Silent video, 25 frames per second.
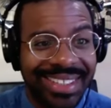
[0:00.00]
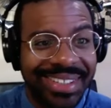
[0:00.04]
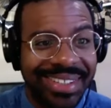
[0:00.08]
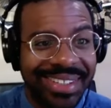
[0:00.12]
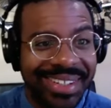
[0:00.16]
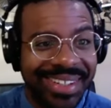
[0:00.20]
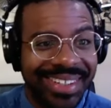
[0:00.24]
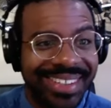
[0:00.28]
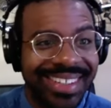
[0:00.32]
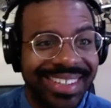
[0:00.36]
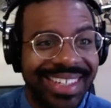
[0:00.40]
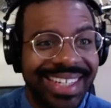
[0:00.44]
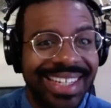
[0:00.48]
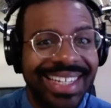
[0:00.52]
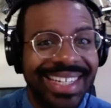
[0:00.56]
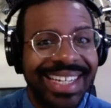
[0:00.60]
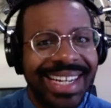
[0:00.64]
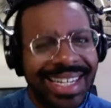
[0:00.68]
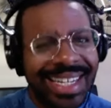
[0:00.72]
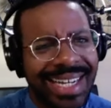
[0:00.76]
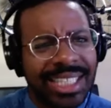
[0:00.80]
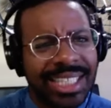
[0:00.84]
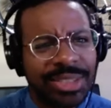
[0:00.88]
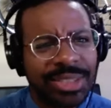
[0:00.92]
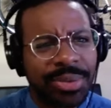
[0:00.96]
you know.
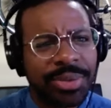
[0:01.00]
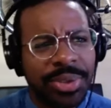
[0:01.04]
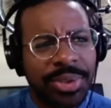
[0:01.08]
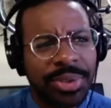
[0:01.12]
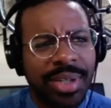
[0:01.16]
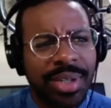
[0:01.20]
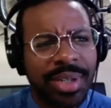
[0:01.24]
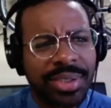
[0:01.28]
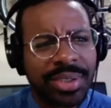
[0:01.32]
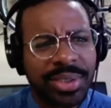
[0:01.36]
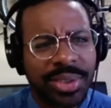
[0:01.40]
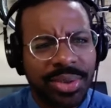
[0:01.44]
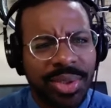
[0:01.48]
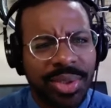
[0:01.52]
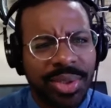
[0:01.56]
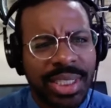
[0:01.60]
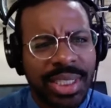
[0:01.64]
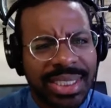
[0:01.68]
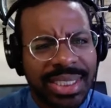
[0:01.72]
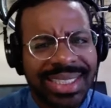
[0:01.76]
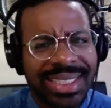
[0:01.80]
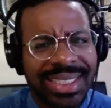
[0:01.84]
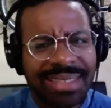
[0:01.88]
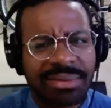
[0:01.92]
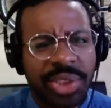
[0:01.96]
And that's what you have to do. You have
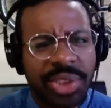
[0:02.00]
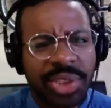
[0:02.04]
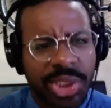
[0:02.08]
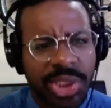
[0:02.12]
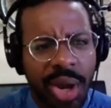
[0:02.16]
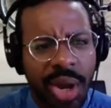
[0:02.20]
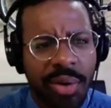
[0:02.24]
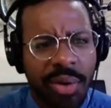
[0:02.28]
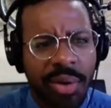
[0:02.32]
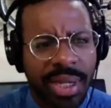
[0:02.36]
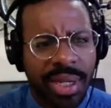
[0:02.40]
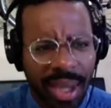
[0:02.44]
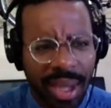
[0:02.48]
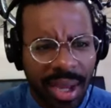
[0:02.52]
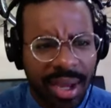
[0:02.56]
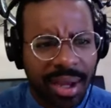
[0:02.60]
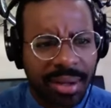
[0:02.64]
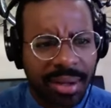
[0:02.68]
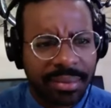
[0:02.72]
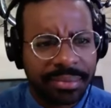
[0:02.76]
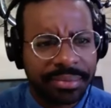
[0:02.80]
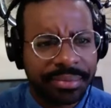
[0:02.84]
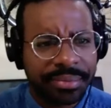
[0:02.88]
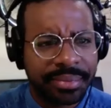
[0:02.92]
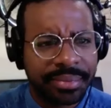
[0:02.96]
to keep showing
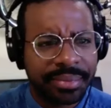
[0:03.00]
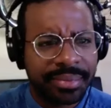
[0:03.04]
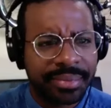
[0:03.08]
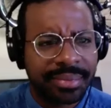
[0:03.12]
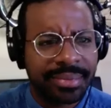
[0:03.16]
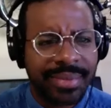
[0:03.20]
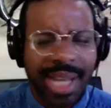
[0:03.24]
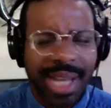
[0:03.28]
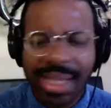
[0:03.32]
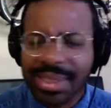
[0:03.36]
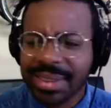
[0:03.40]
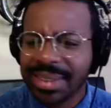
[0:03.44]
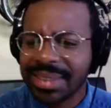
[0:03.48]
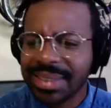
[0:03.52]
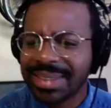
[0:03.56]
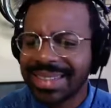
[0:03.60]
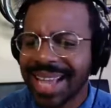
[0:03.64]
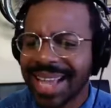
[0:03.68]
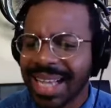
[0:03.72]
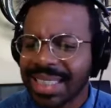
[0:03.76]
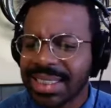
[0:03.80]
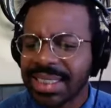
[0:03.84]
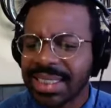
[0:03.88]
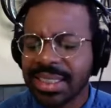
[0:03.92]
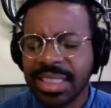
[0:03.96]
up. That's the
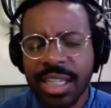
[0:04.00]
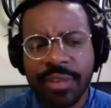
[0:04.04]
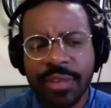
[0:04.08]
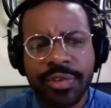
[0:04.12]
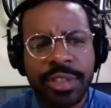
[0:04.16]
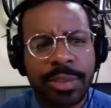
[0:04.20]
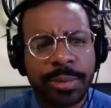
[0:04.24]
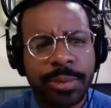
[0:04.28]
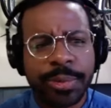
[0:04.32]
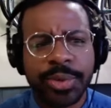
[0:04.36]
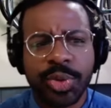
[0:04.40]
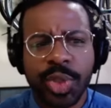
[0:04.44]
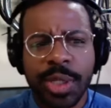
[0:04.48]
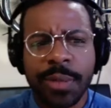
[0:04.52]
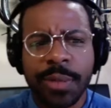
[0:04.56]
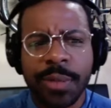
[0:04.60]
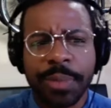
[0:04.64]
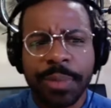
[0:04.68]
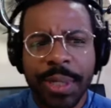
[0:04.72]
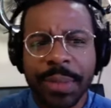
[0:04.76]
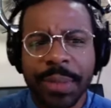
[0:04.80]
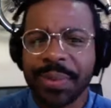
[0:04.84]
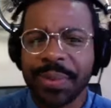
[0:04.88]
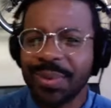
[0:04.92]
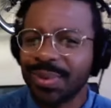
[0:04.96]
that's the difference between
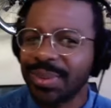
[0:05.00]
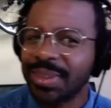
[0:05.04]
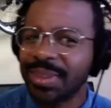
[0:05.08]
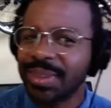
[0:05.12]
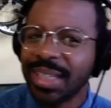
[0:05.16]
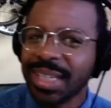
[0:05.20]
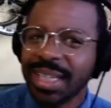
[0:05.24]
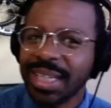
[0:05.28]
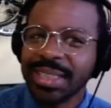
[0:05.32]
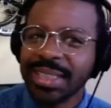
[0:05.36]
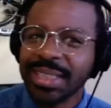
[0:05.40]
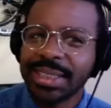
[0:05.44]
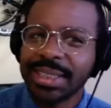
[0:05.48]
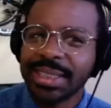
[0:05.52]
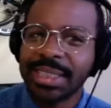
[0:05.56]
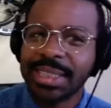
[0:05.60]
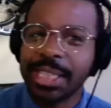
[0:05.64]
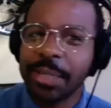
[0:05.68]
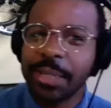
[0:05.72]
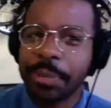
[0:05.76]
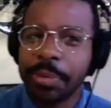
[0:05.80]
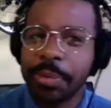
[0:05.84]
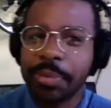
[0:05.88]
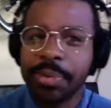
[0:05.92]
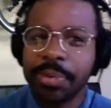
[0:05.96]
people who
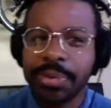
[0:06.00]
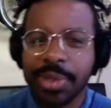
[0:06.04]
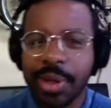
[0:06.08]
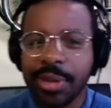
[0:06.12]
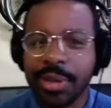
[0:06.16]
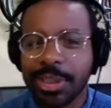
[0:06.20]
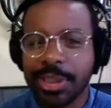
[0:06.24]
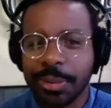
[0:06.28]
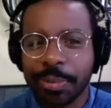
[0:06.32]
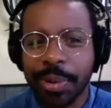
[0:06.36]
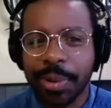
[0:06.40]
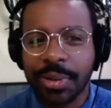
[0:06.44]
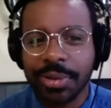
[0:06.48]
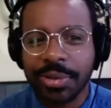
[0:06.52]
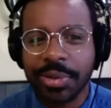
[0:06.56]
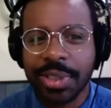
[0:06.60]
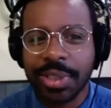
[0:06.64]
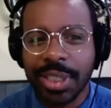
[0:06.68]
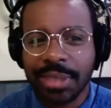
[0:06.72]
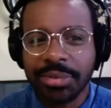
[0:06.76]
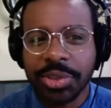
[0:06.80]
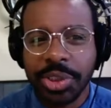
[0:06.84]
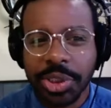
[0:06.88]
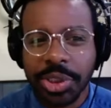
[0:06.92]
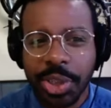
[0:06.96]
succeed people who don't. It's the person who
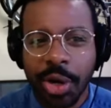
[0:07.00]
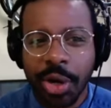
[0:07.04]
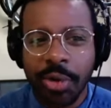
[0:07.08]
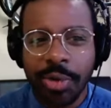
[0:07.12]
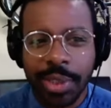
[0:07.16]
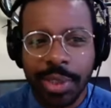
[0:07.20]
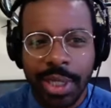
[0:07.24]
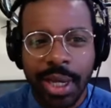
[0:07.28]
keeps showing